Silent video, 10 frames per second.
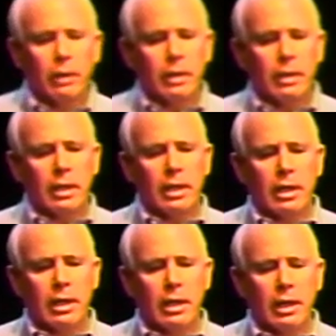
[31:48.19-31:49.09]

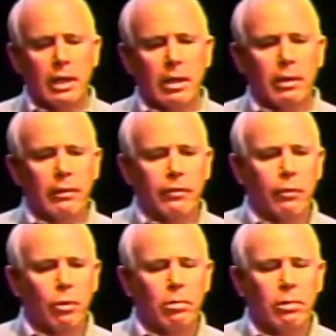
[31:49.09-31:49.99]
the
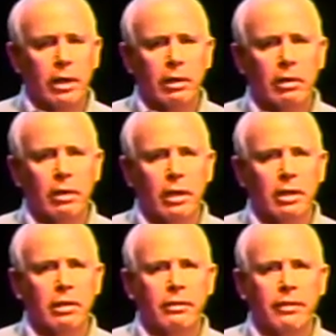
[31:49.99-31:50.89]
forerunner and
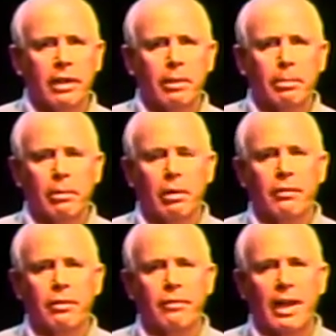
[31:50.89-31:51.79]
the developer
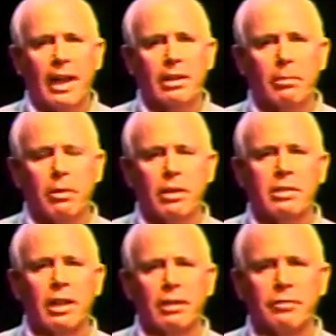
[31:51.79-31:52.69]
of the vacuum or the
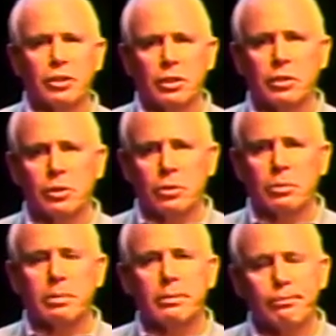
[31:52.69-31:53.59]
television tube.